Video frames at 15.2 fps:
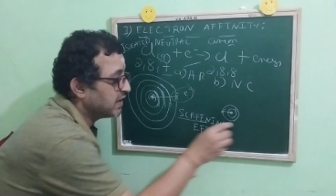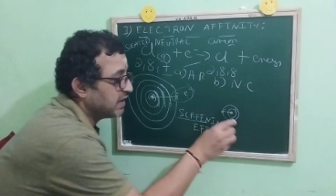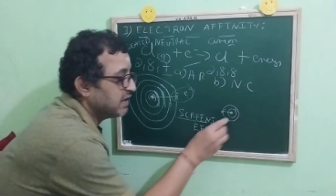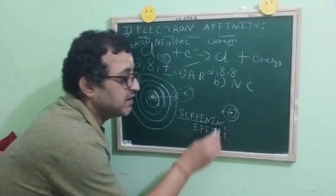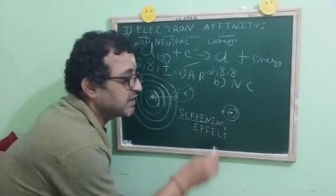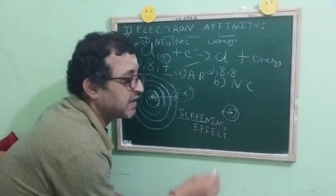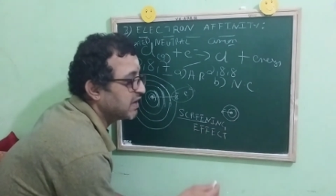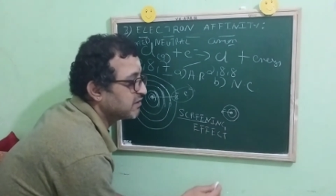
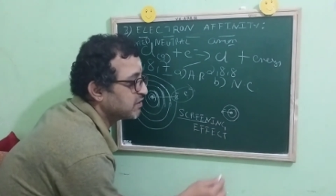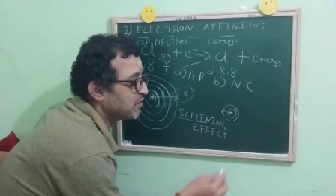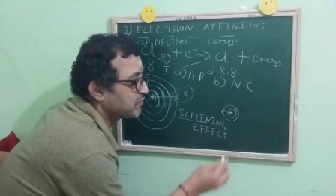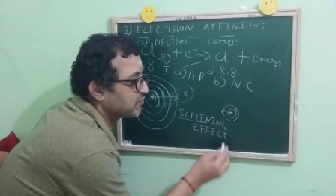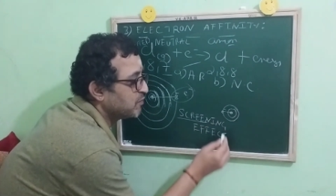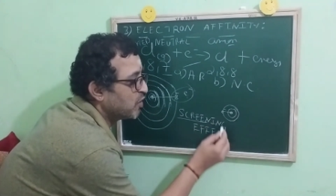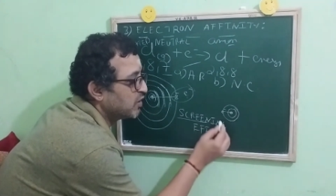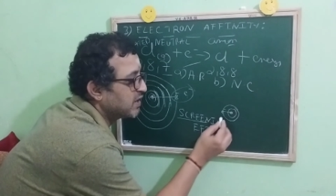In case
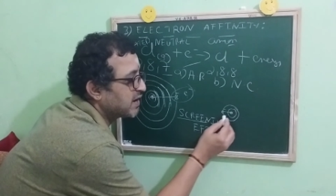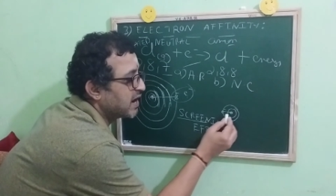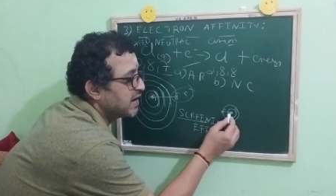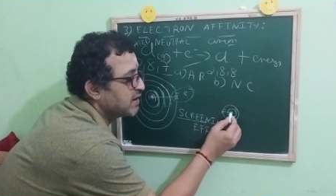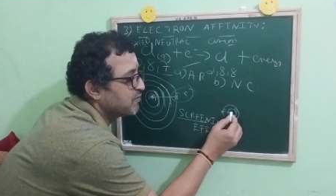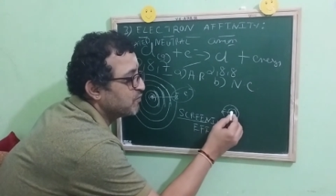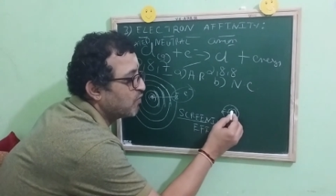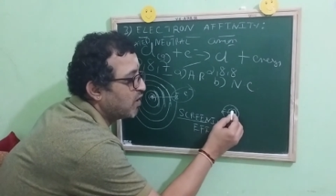of smaller
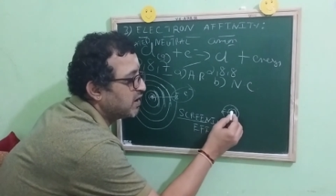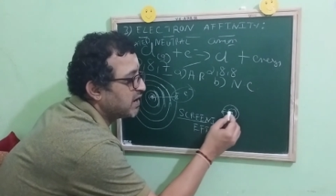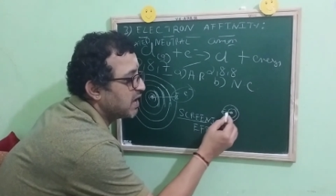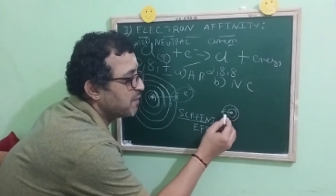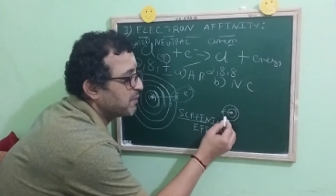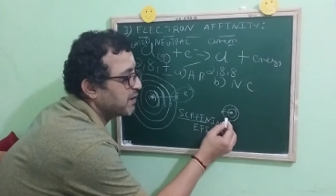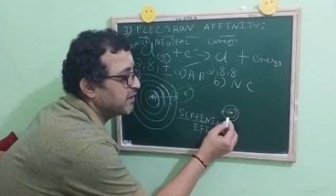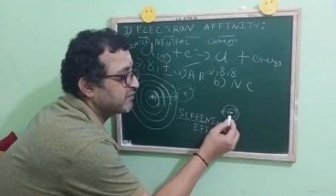atom, what
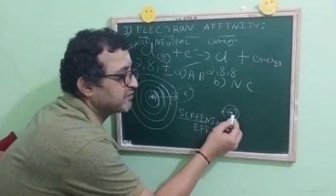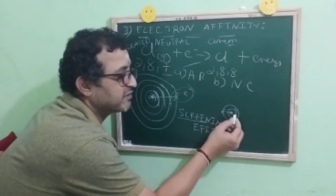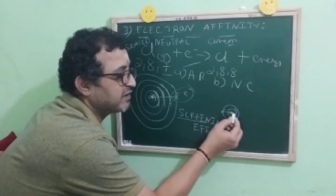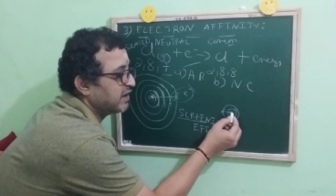happens?